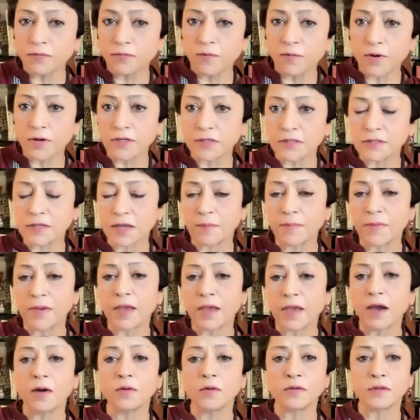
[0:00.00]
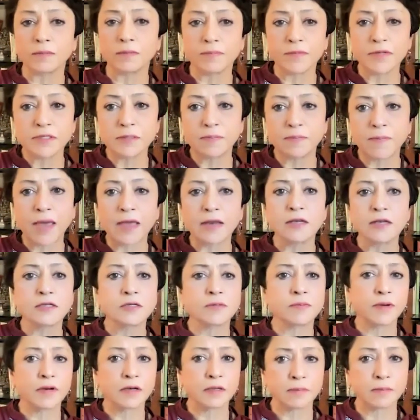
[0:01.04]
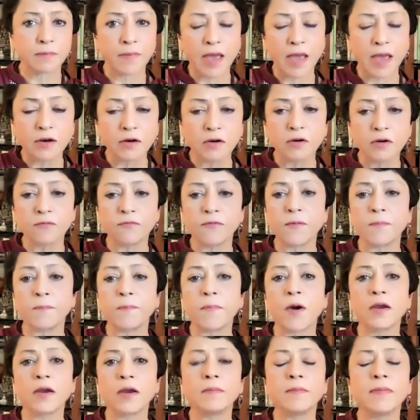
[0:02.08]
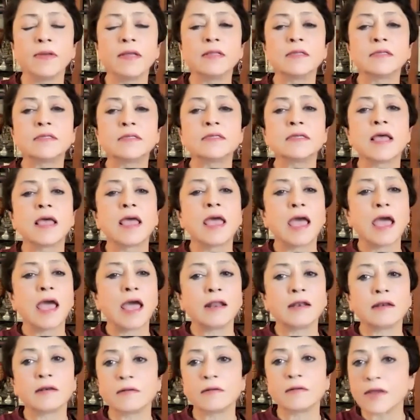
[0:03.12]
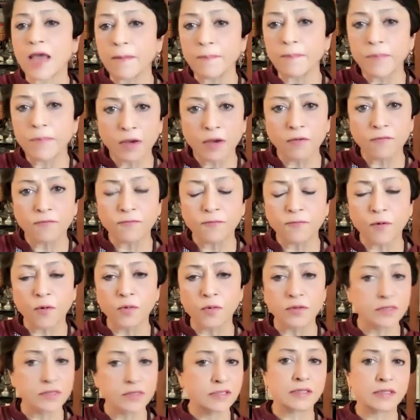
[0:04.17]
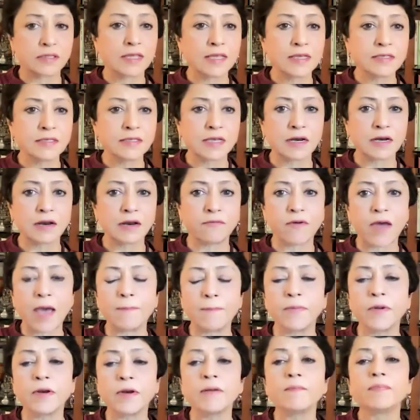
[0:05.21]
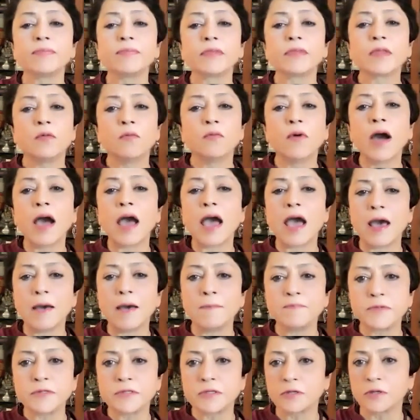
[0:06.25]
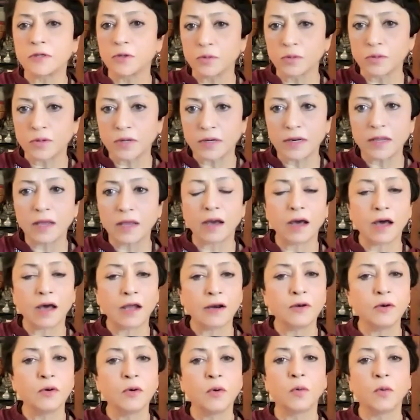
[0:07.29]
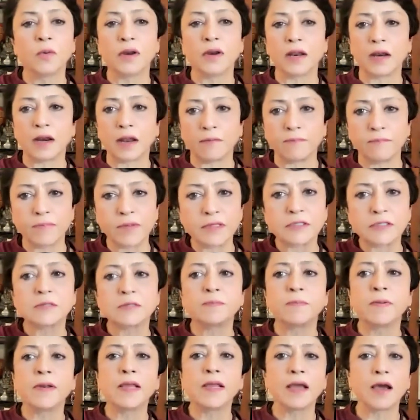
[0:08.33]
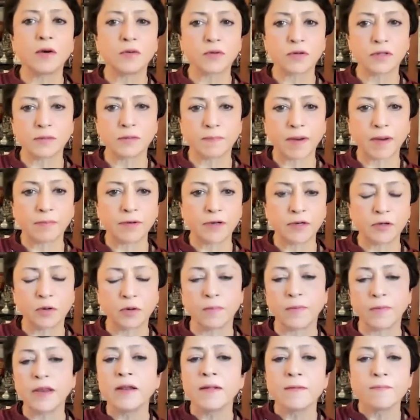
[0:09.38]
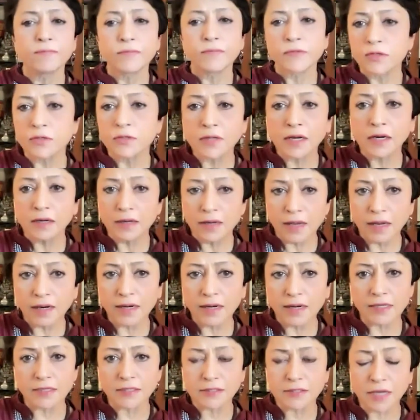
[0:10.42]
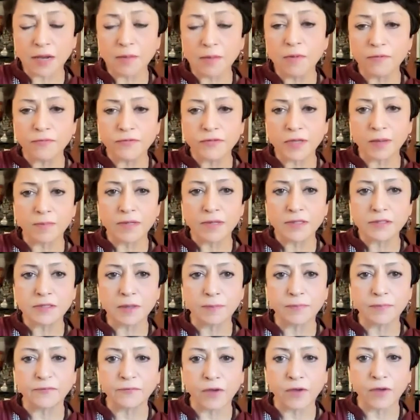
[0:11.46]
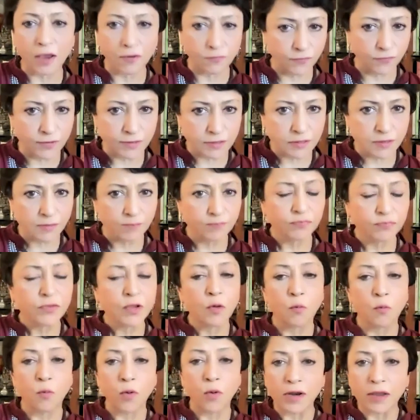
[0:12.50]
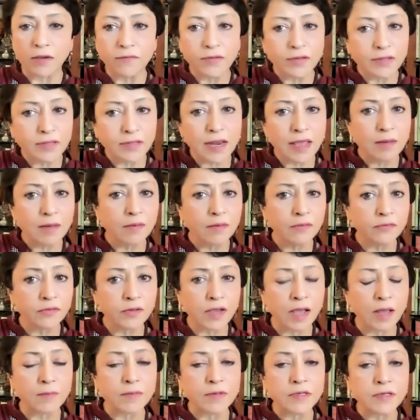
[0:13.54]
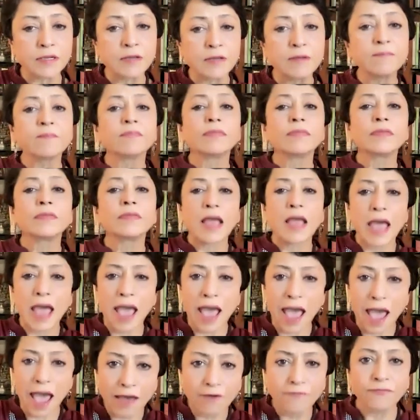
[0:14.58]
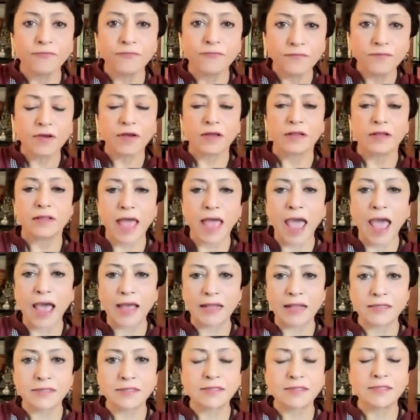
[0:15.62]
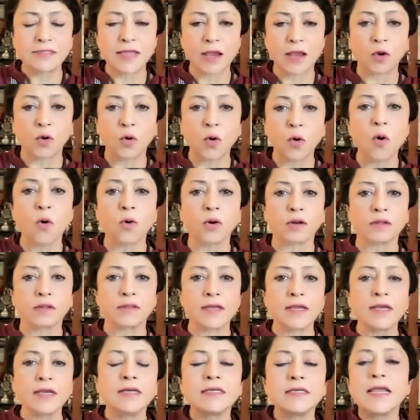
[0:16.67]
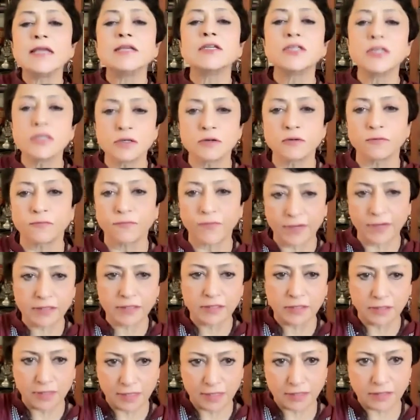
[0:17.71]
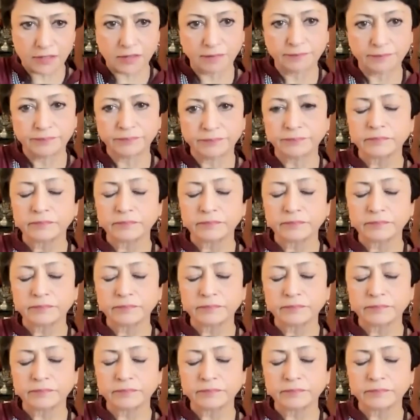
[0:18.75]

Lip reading: of what is coming out, the mismanagement, the manner of appointments and tapping of phones, the things that have happened, were absolutely unknown and have been spilling out in the public domain. So clearly some of SEBI's efforts, whatever the name of the committee, have as their core the intention to fix this.